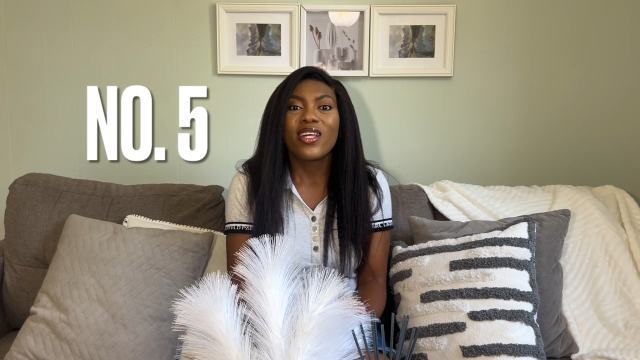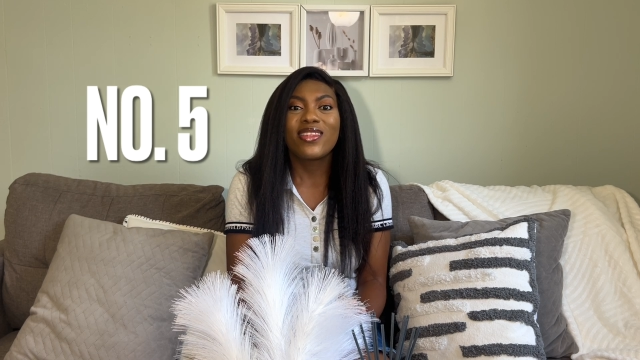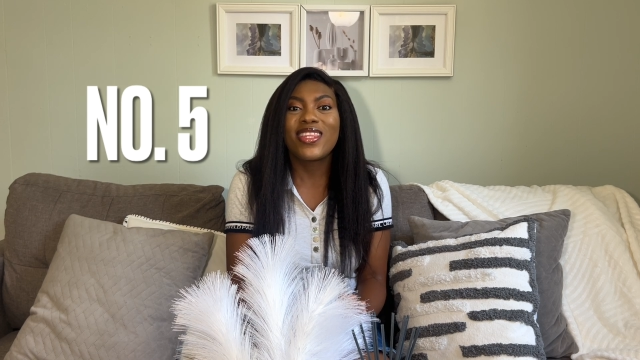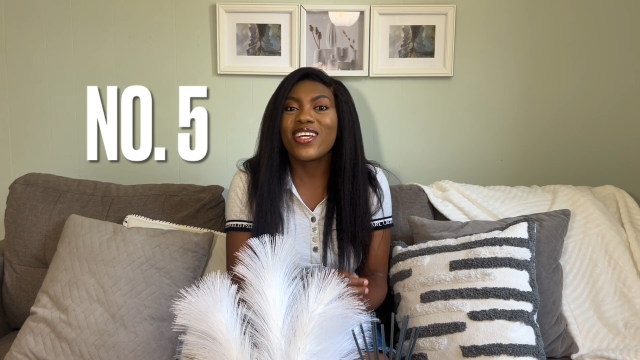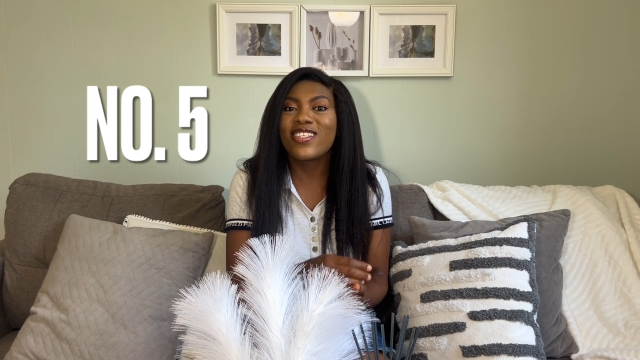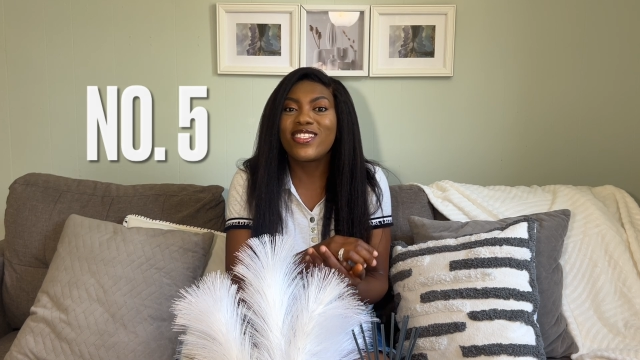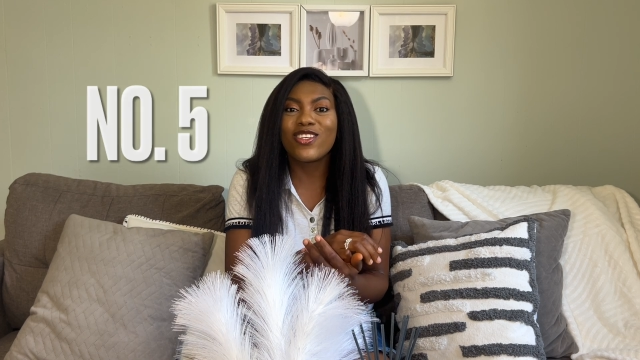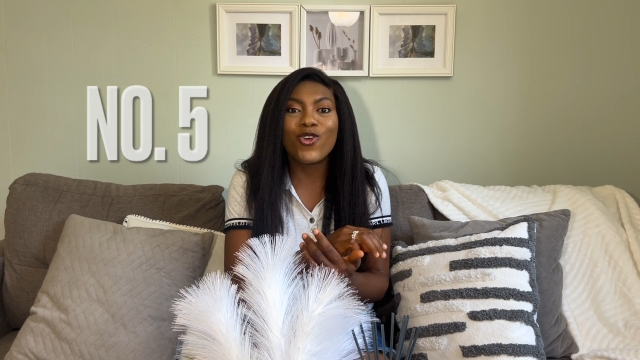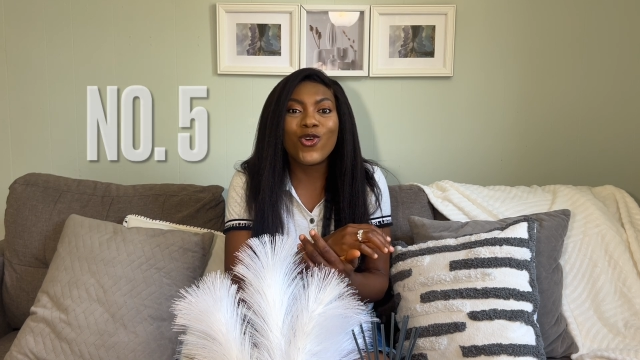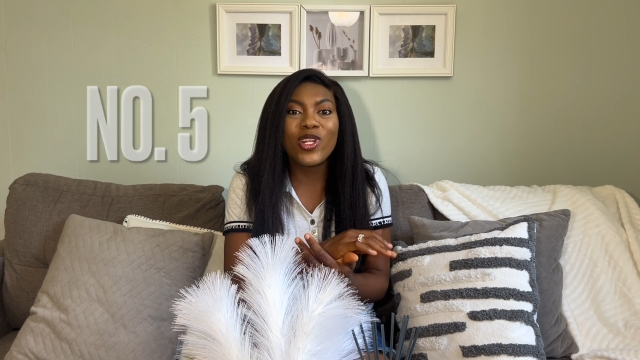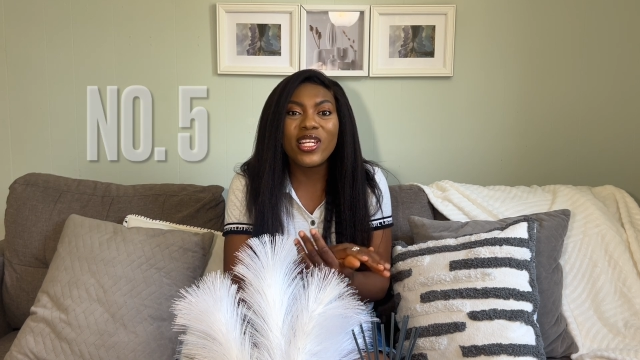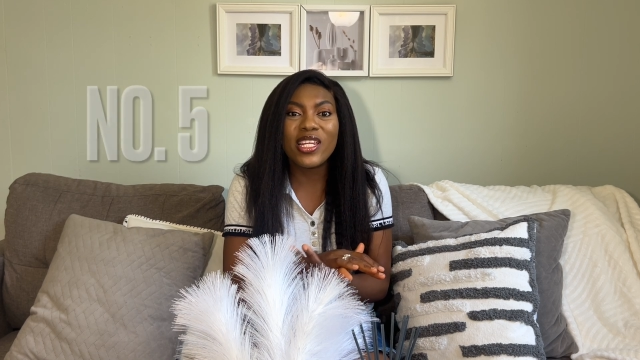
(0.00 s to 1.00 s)
that's the
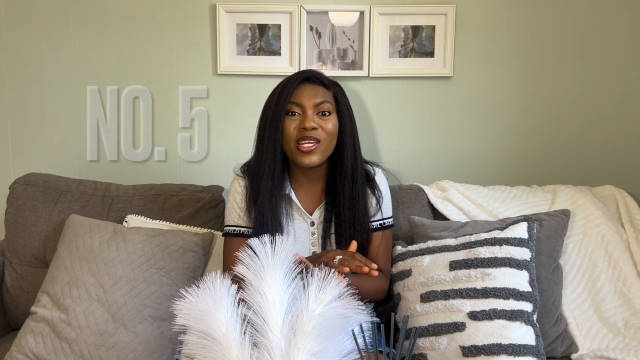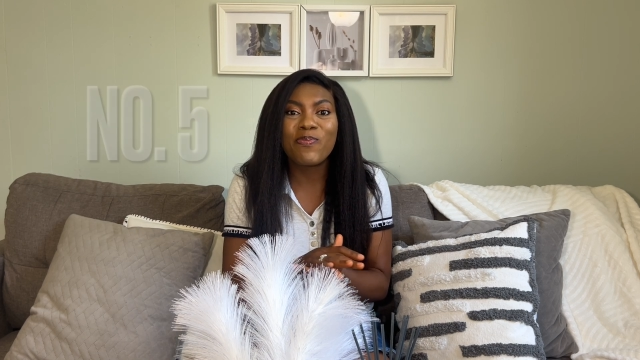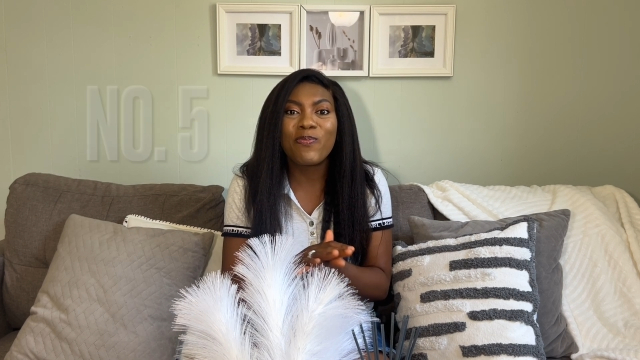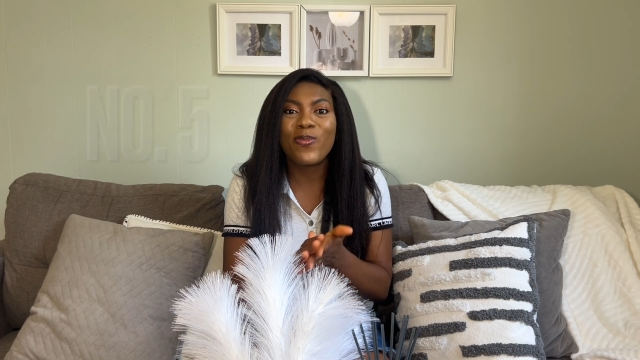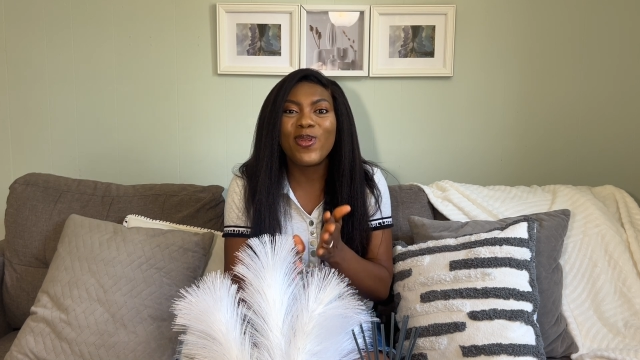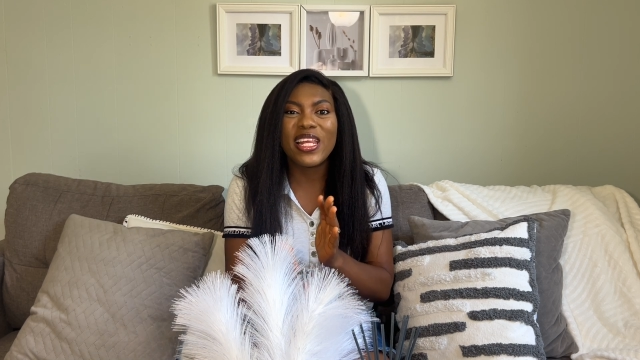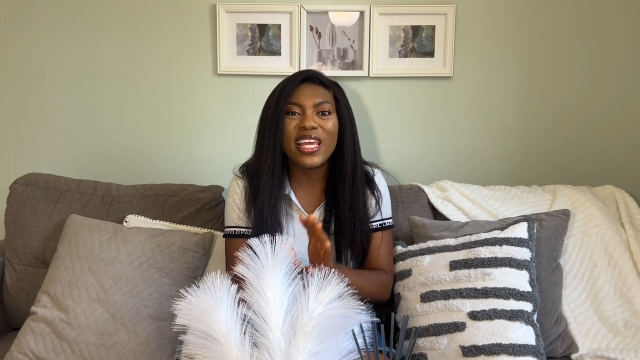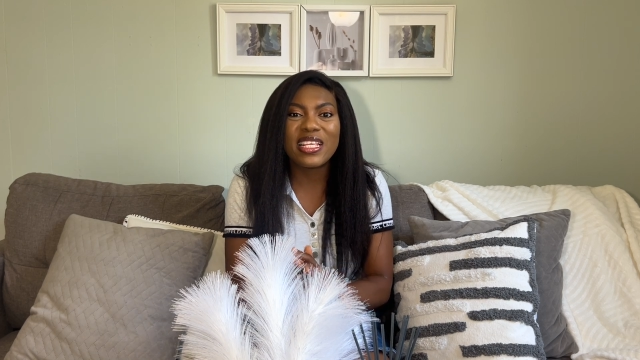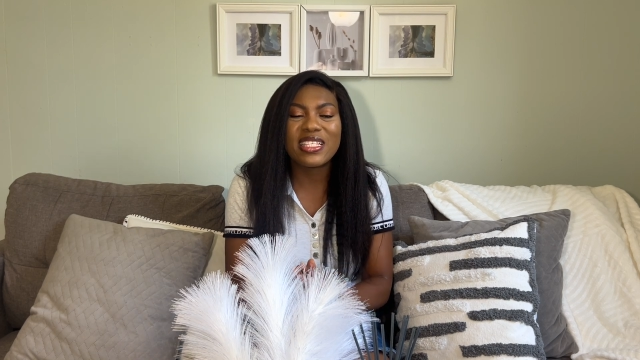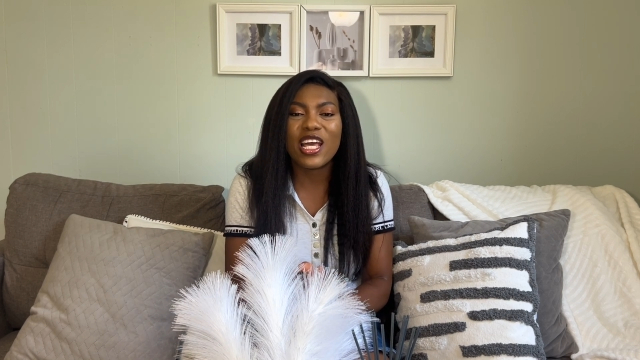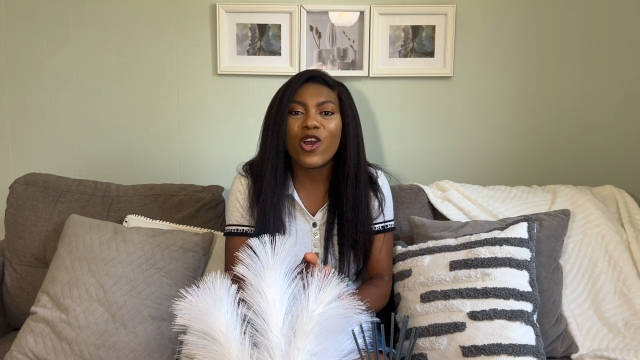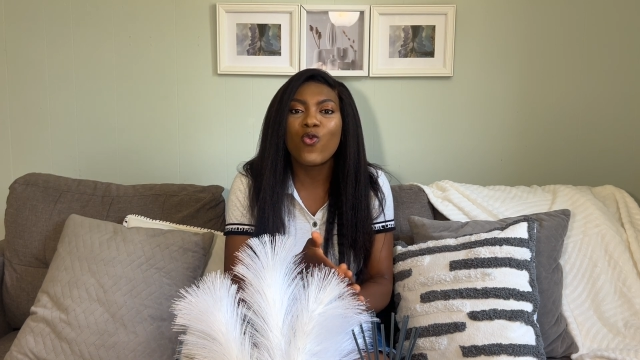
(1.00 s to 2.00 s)
only place
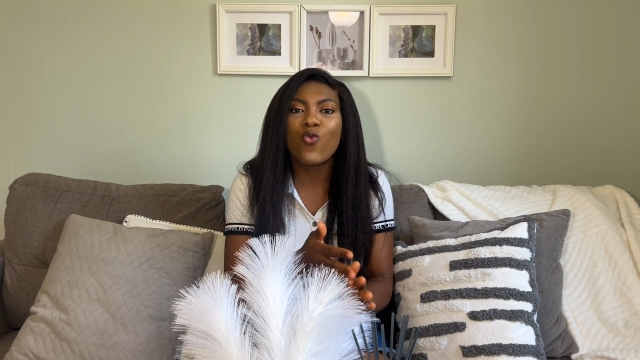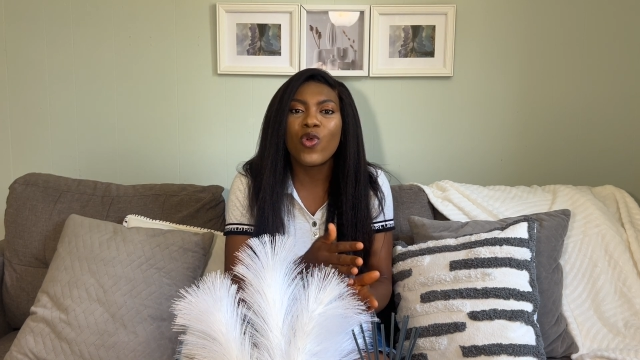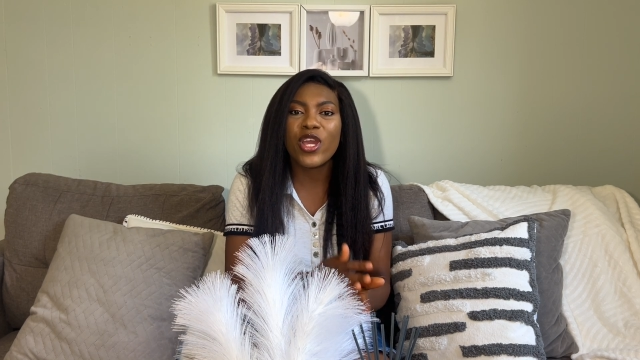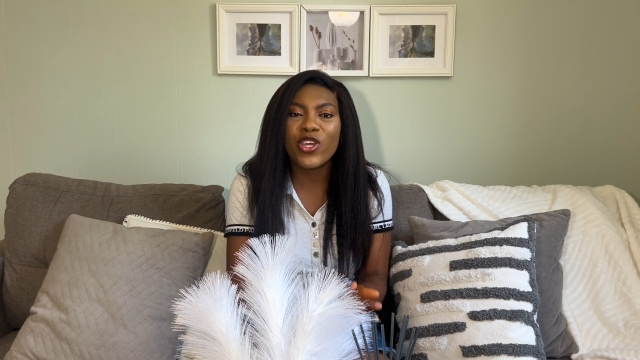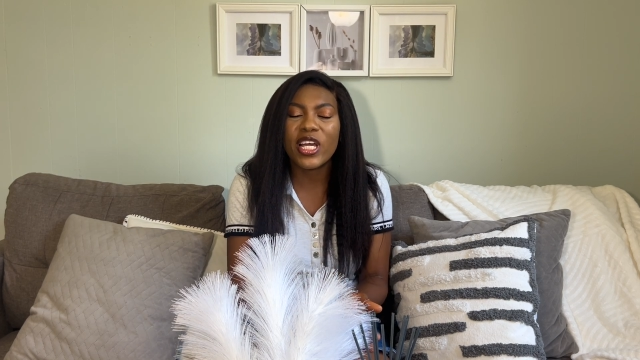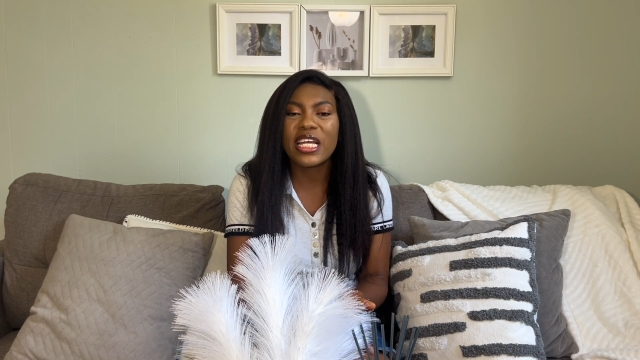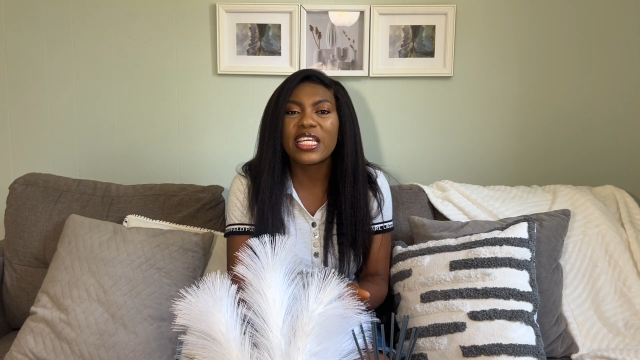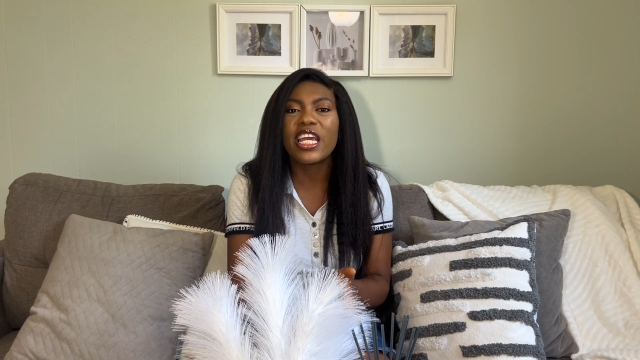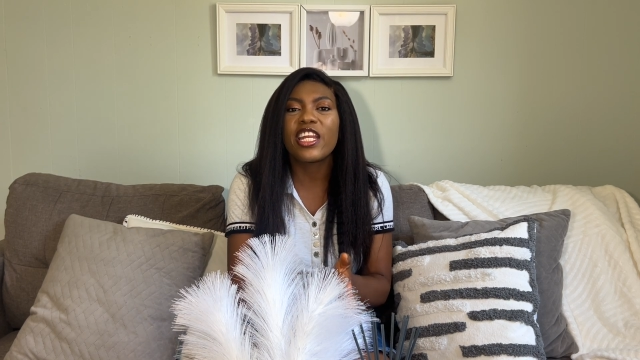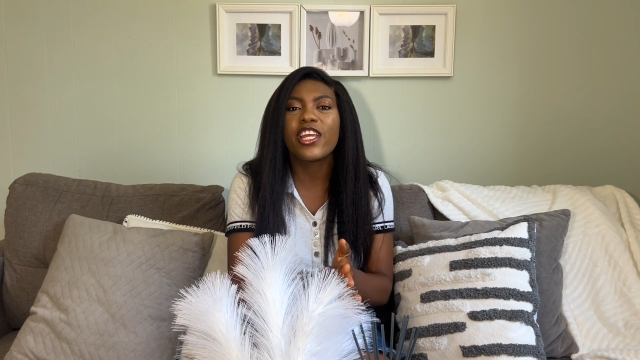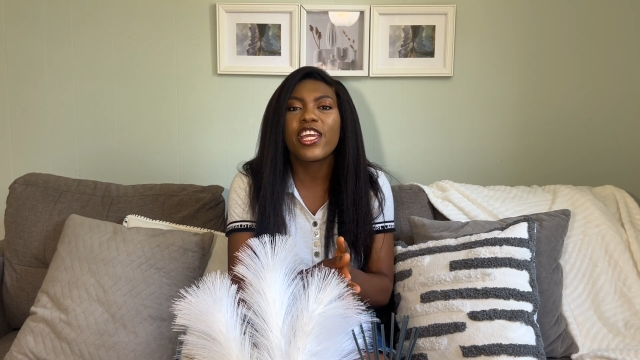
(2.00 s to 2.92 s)
and where you can get